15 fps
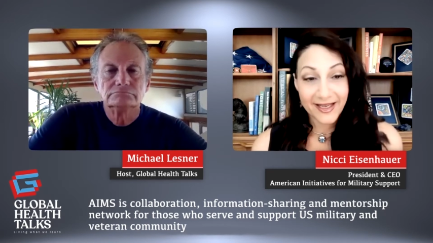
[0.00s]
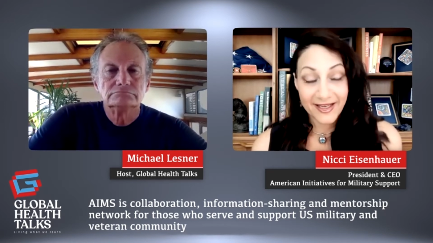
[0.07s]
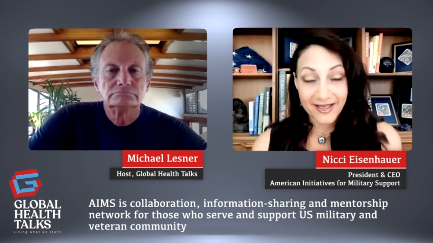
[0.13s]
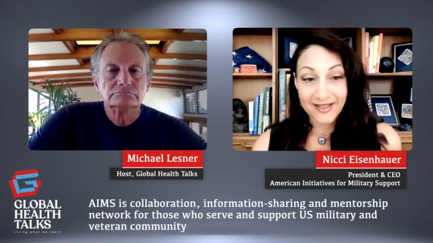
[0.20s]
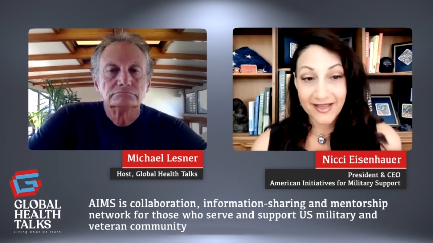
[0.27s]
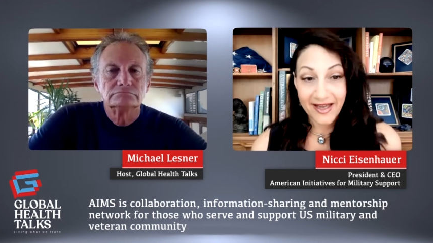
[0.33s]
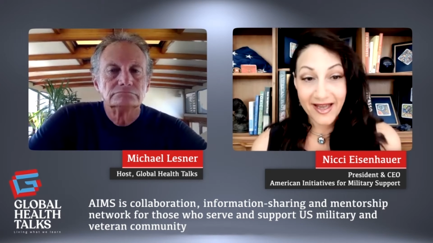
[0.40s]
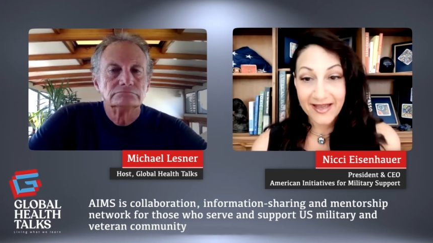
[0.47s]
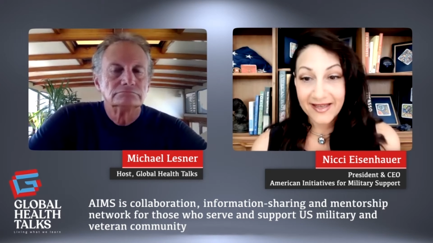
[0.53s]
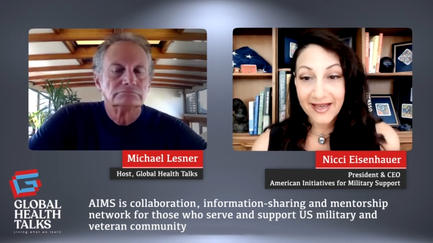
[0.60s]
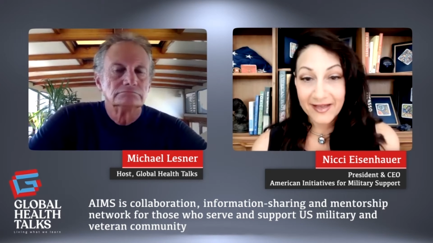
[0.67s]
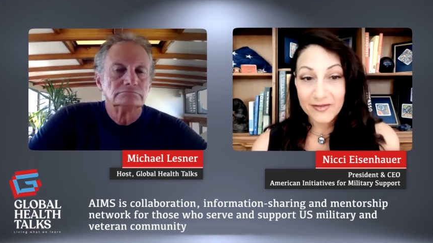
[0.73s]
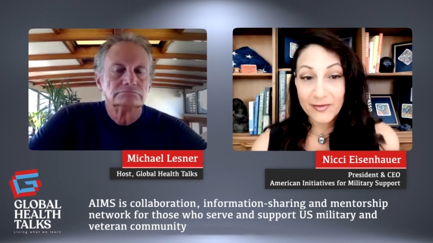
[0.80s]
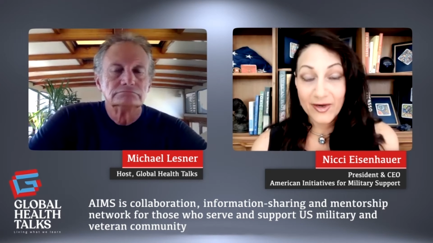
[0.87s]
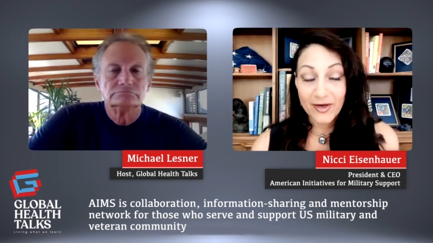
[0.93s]
Speaker 1: it
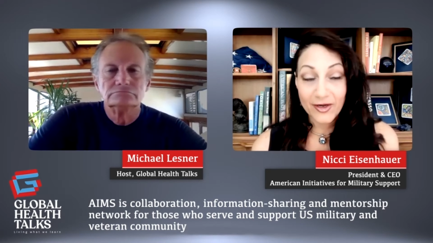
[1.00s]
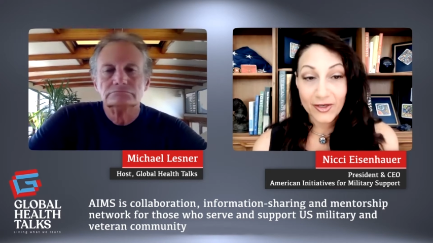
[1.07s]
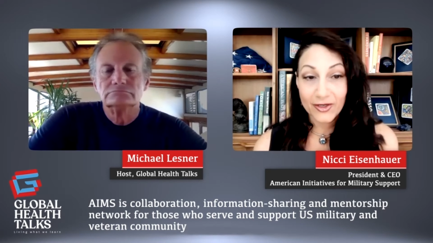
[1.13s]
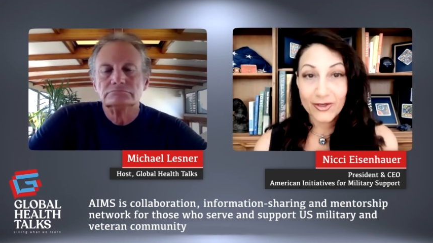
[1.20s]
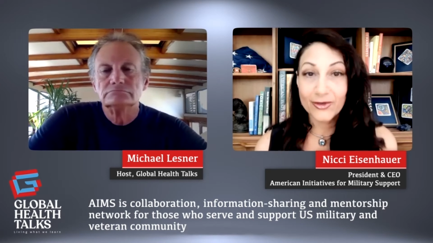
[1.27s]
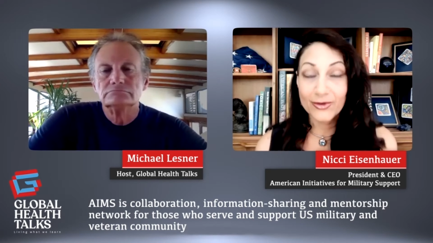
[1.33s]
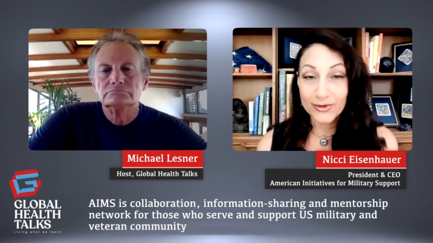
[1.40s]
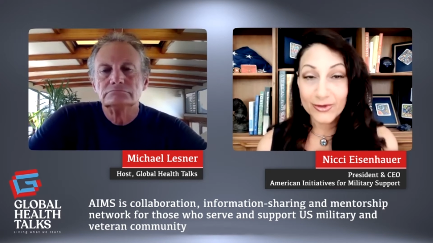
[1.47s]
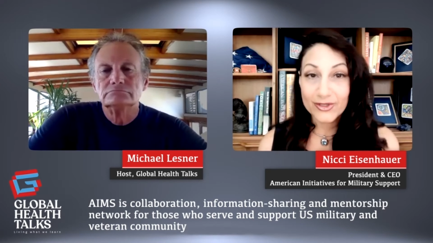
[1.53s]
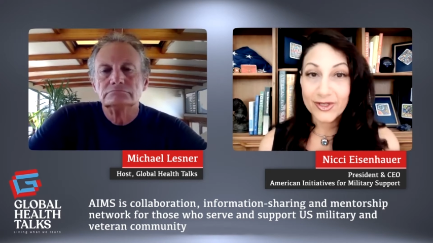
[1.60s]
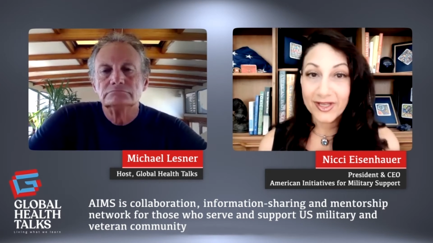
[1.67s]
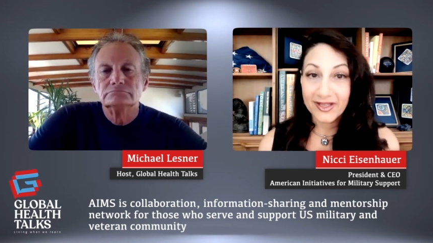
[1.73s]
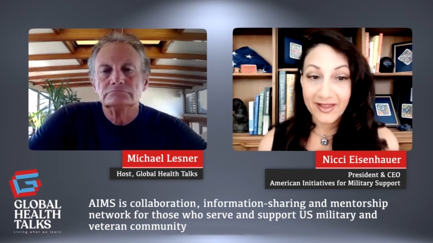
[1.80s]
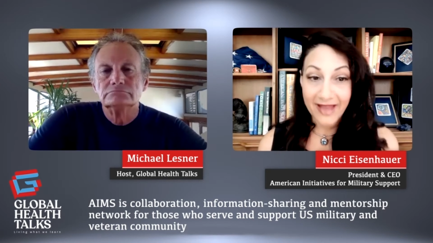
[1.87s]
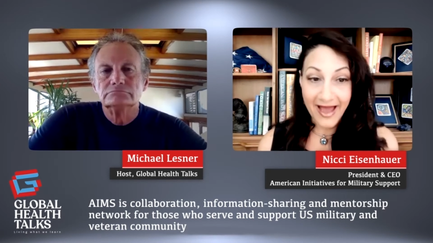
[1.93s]
has been a
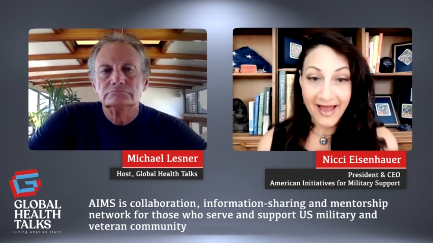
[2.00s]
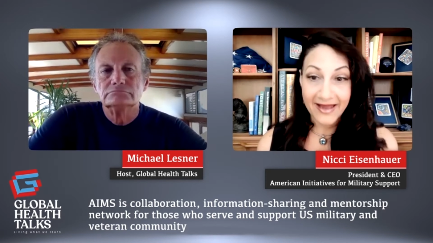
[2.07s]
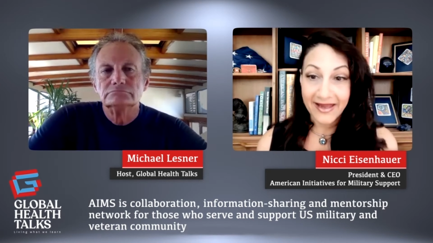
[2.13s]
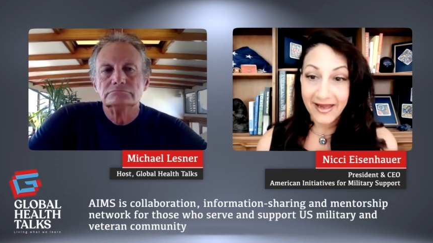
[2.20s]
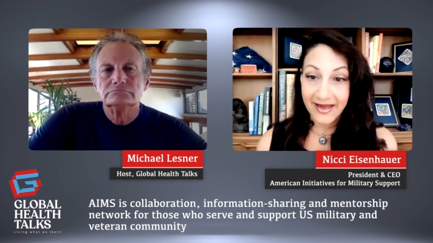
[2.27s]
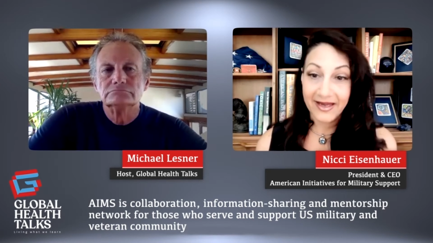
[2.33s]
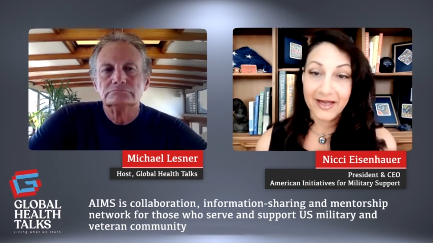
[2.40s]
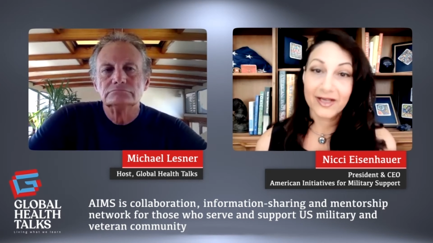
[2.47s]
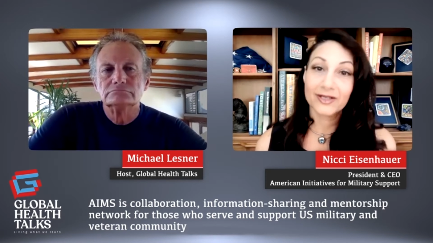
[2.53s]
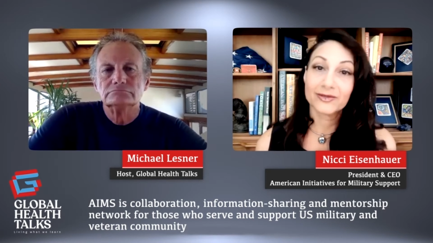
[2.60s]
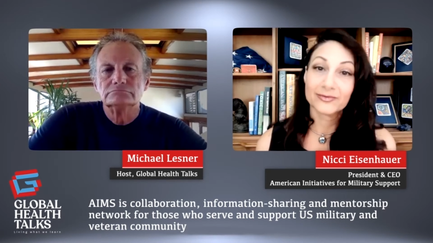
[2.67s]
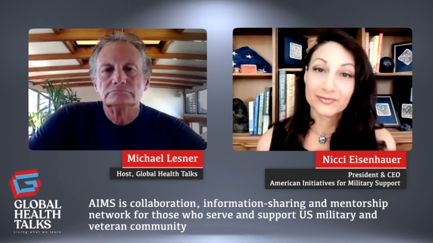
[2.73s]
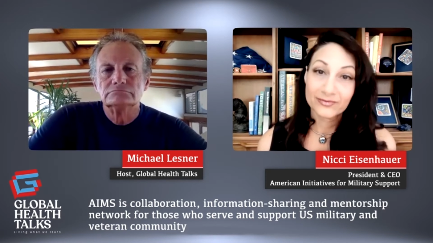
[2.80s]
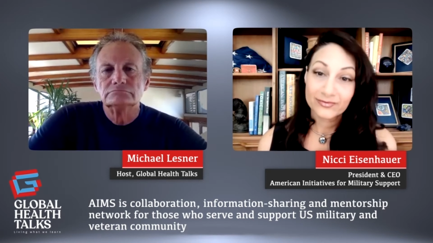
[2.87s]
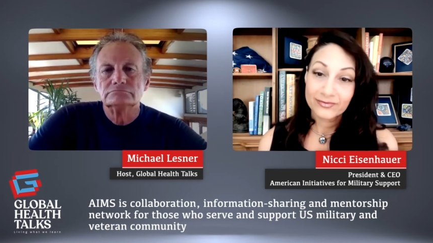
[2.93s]
hugely
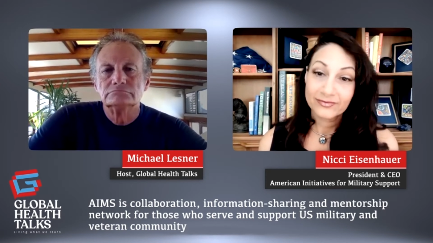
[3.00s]
lacking